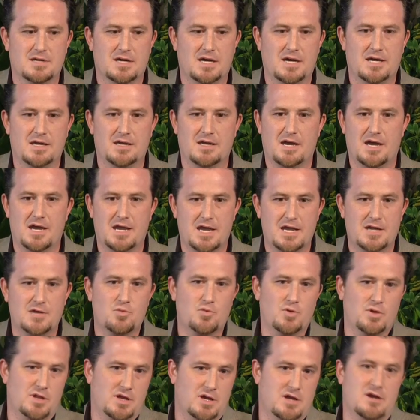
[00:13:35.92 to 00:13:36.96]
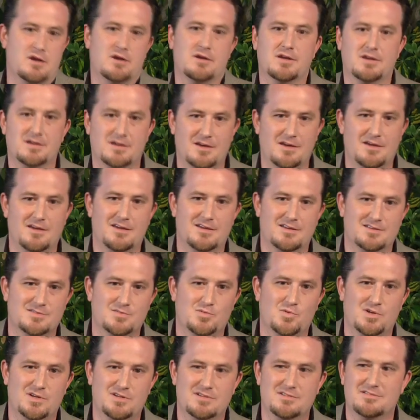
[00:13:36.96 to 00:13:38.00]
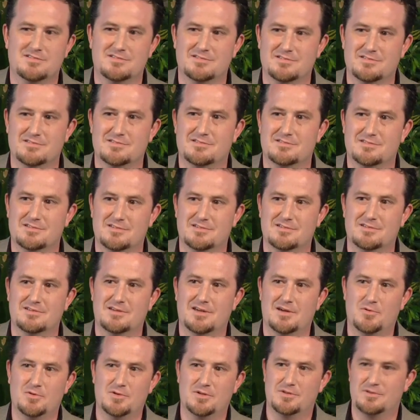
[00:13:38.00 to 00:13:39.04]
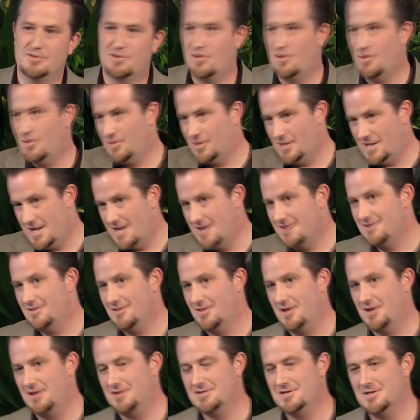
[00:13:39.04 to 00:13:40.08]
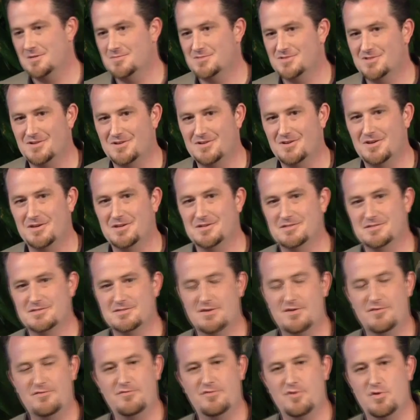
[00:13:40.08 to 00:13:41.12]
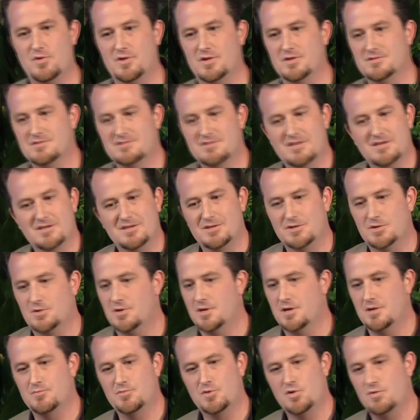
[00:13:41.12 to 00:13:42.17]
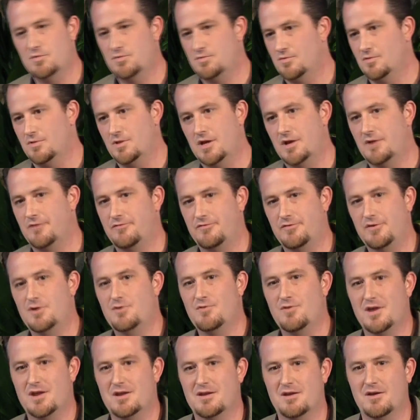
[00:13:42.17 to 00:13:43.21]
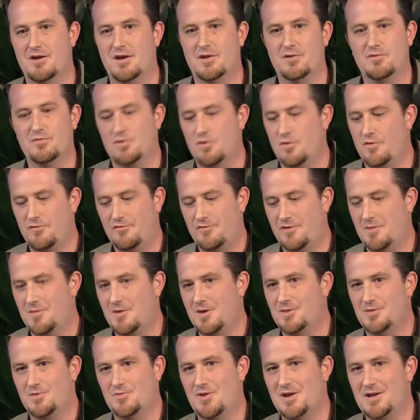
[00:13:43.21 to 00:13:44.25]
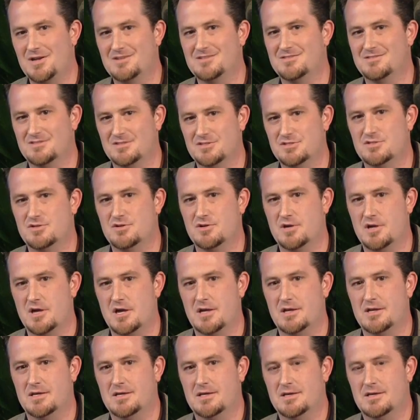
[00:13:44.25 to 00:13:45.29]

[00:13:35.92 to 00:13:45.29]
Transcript: I had to rely on ex-witnesses. I would call Land a lot of times on his cell phone and say, I'm going through a lot of fear right now. I don't know if I made the right decision or not.